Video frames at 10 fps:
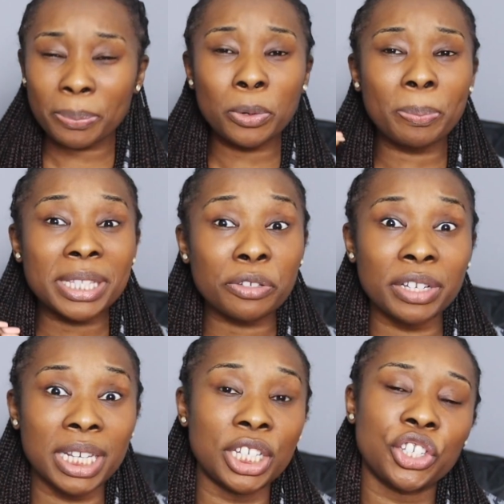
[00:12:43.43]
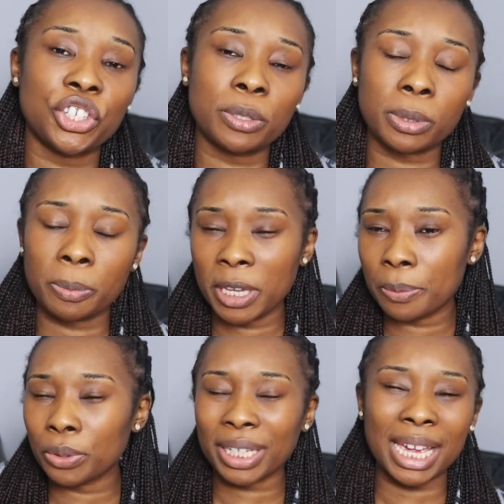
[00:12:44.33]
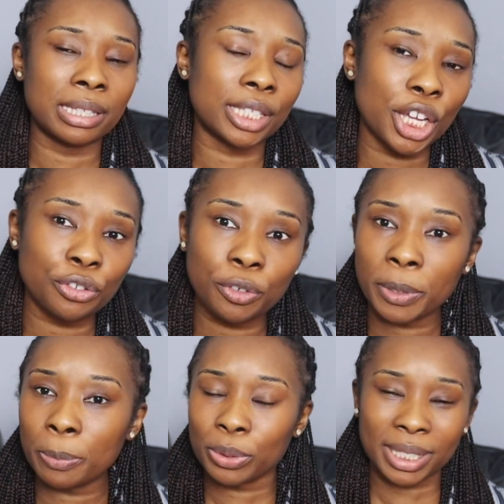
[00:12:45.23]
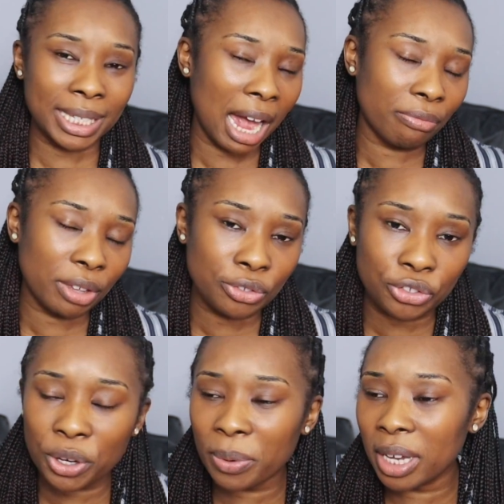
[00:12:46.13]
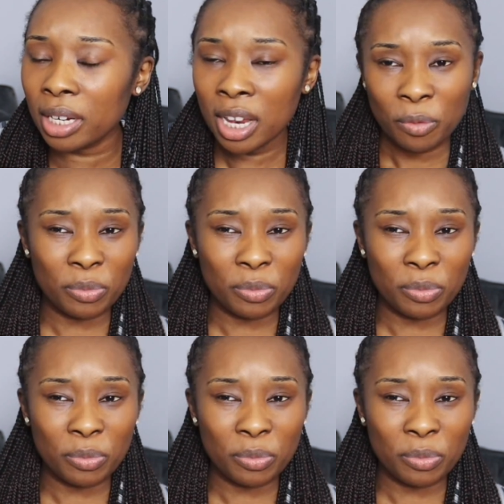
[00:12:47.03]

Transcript: build better relationships with people, get in touch with people, see how they're doing.